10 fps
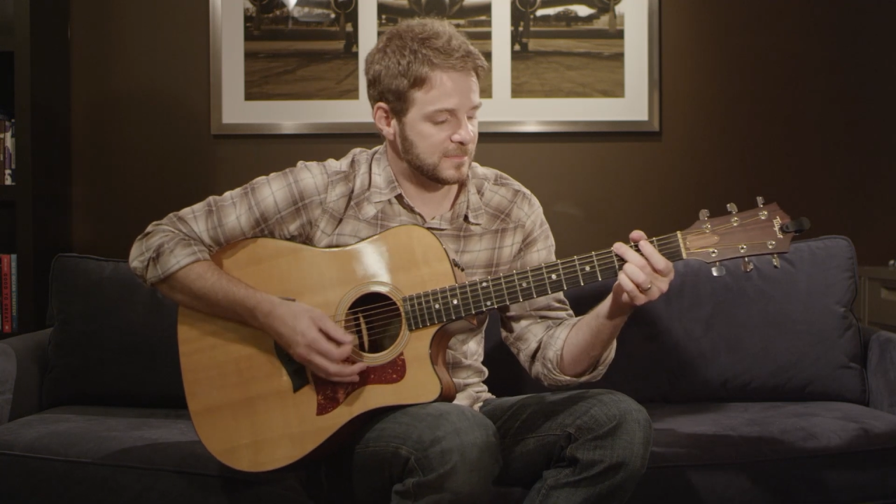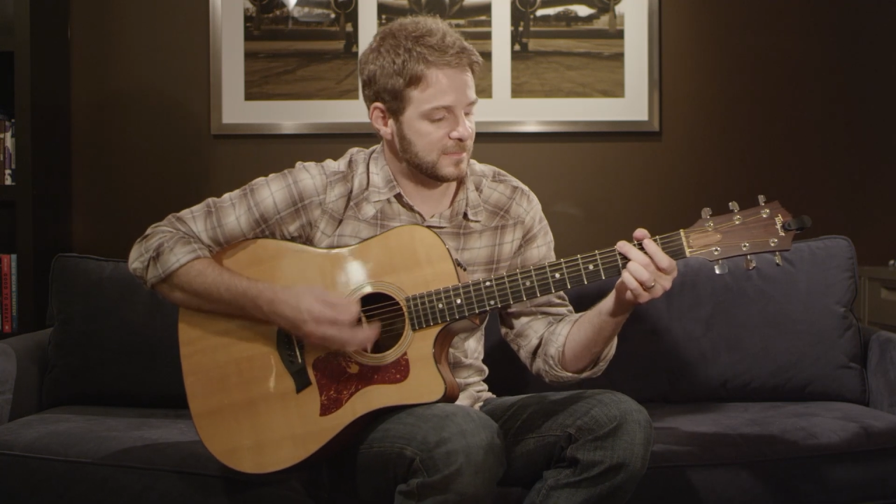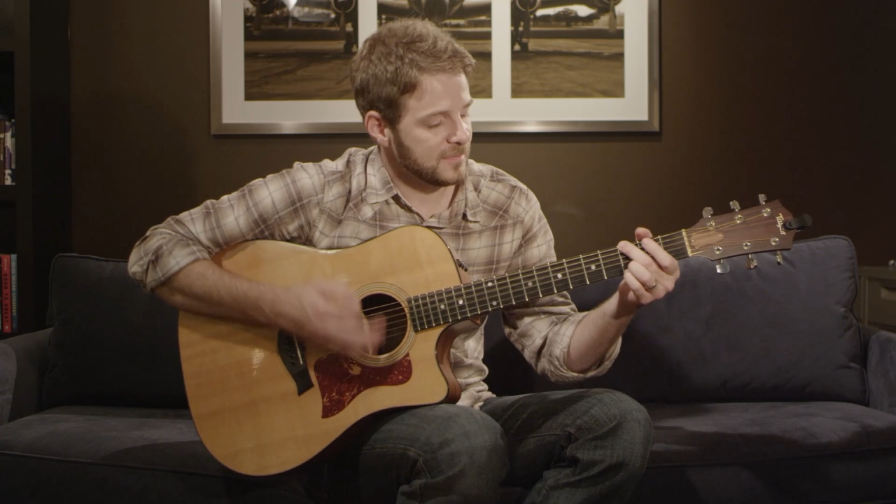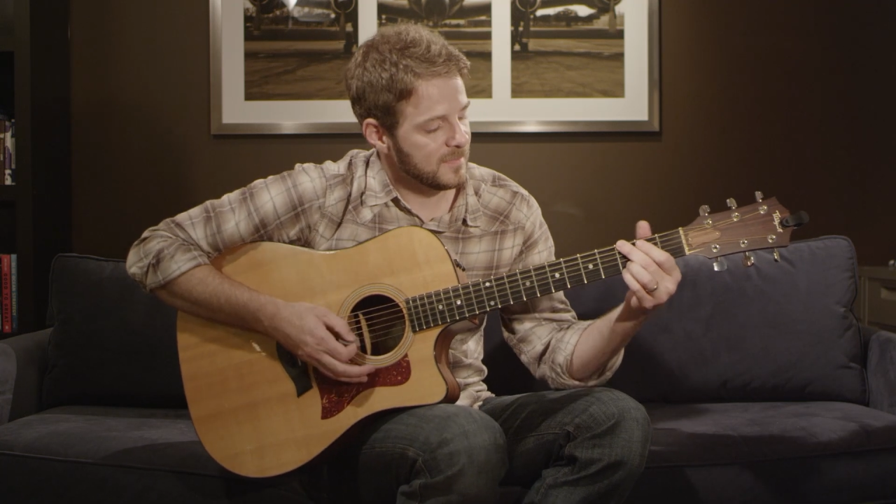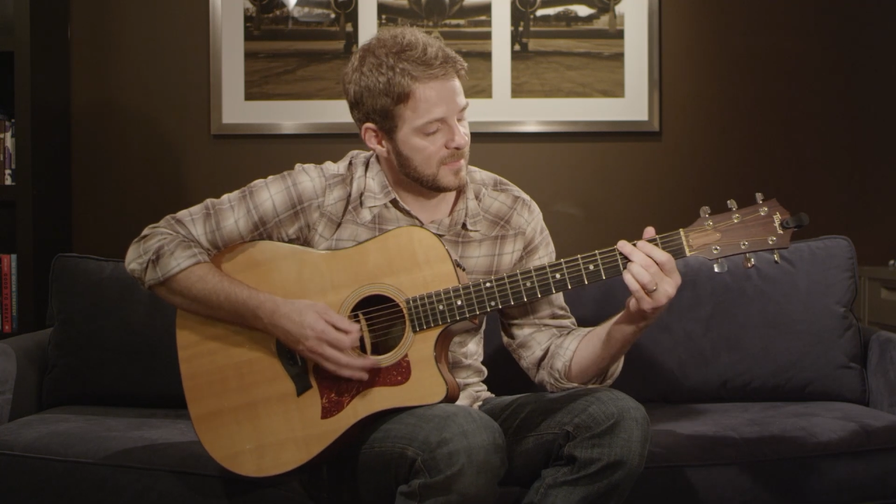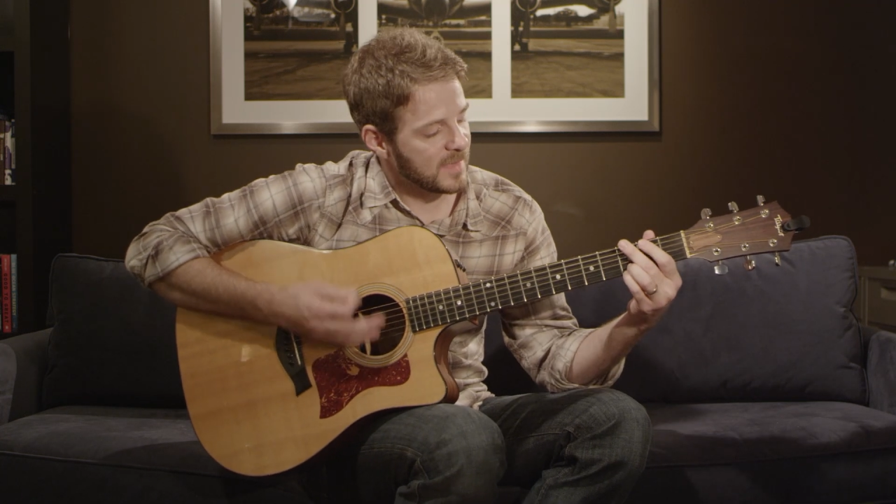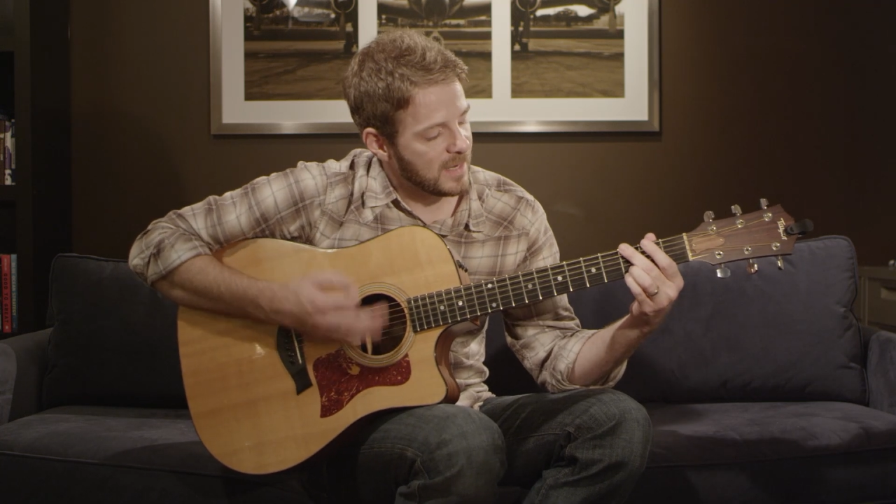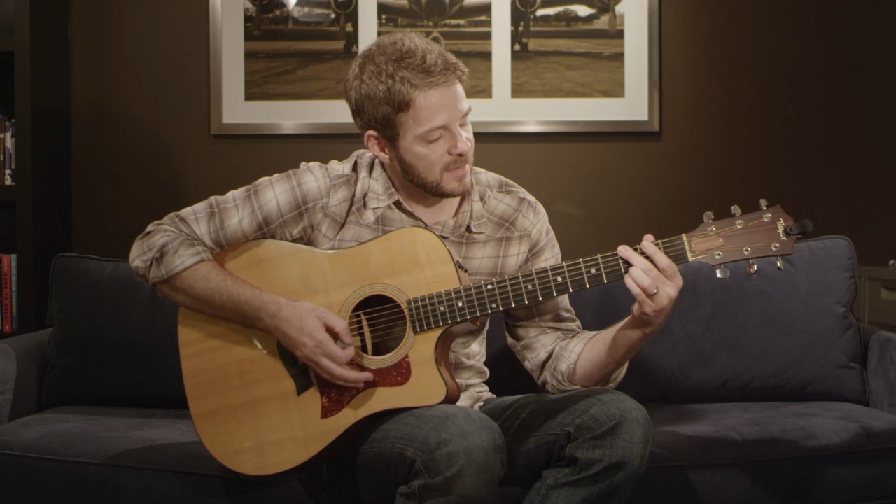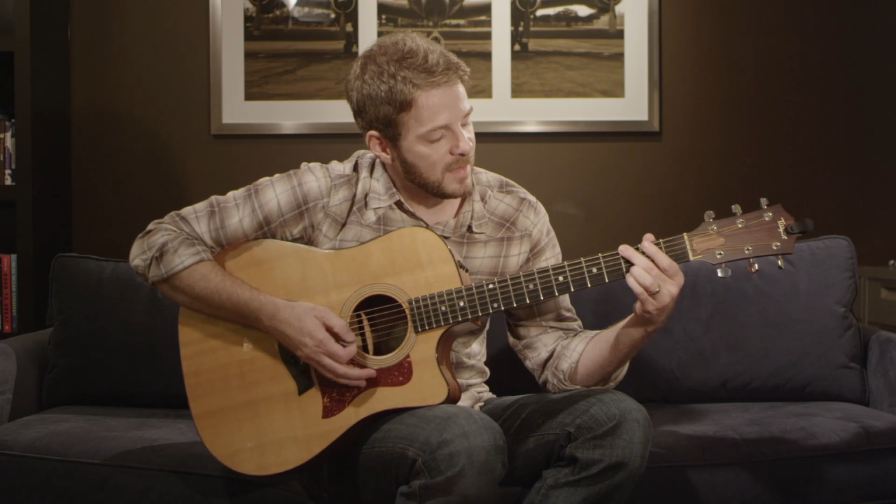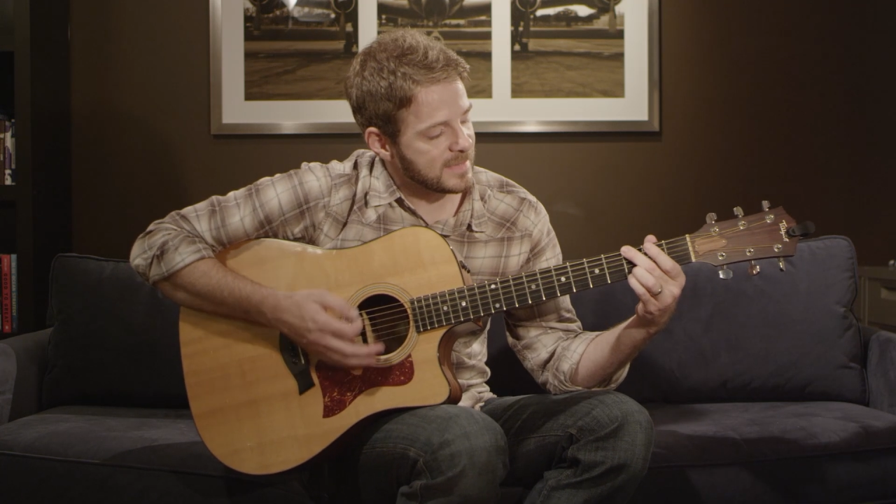and
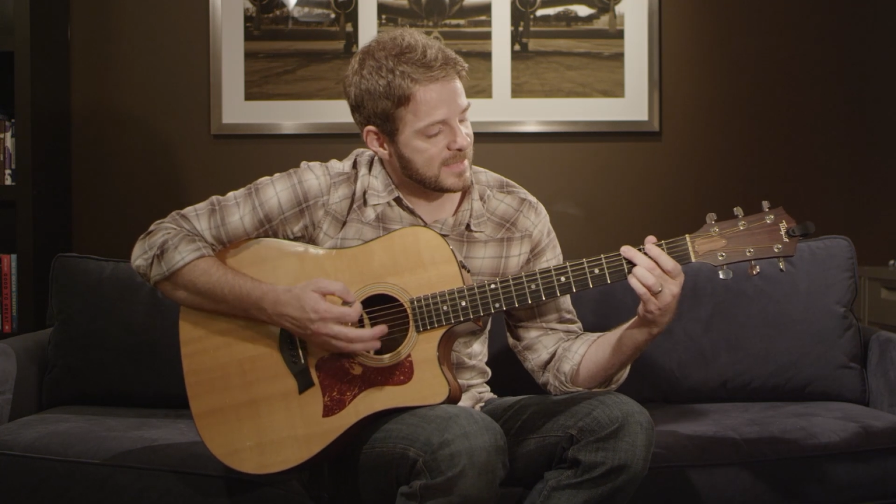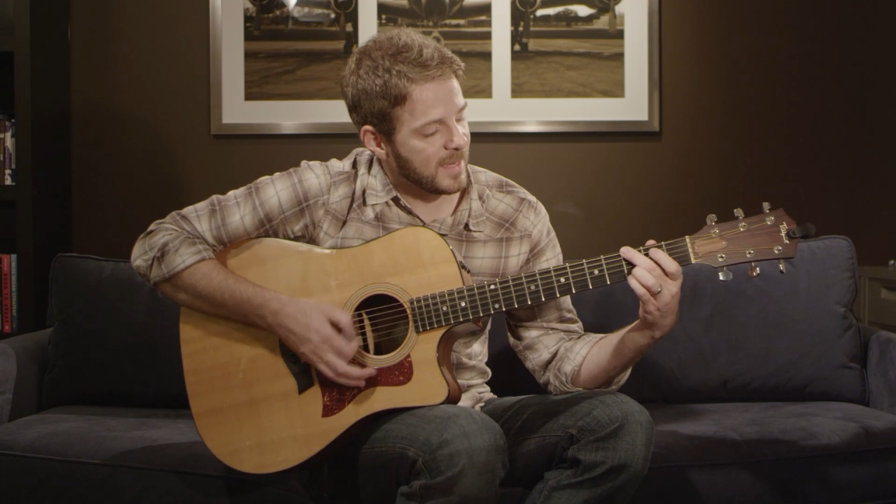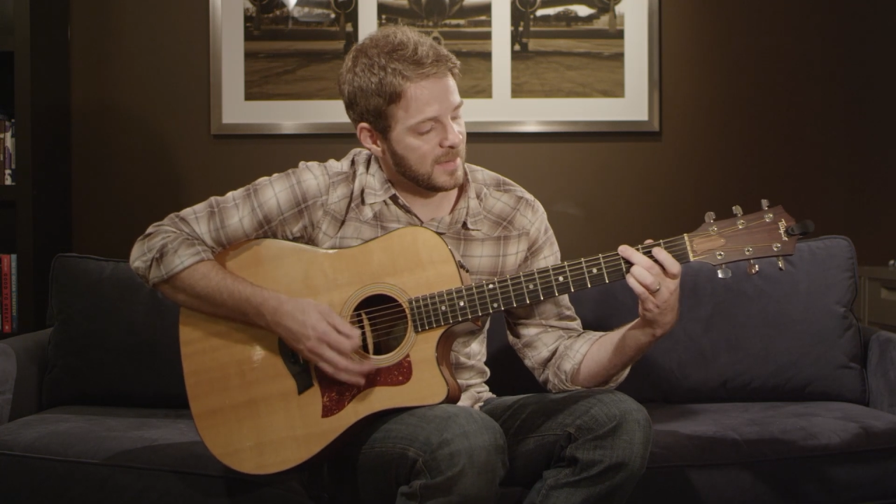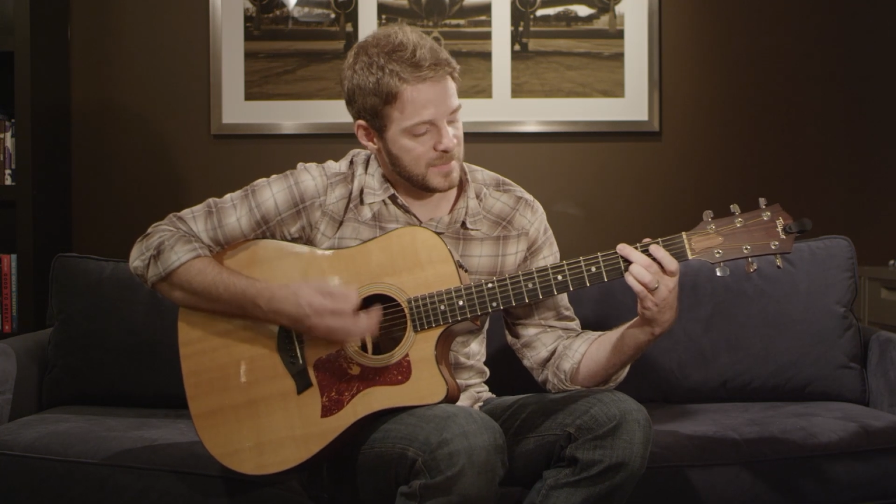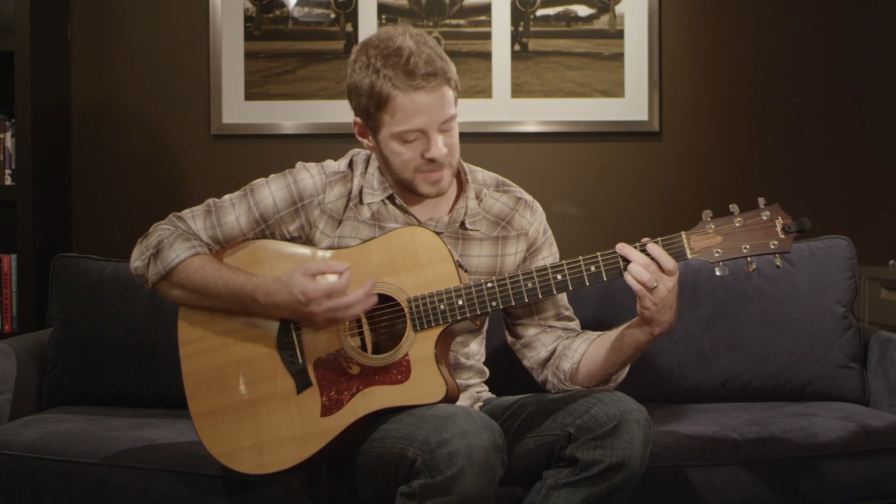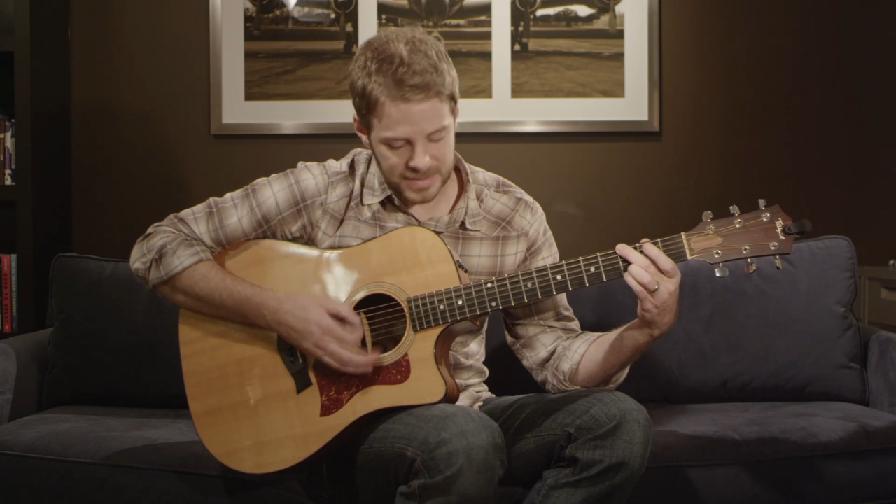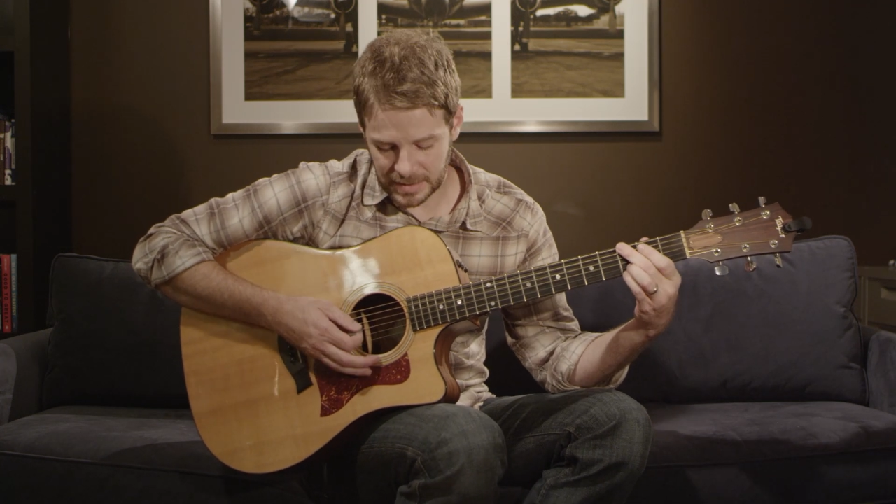a lot of times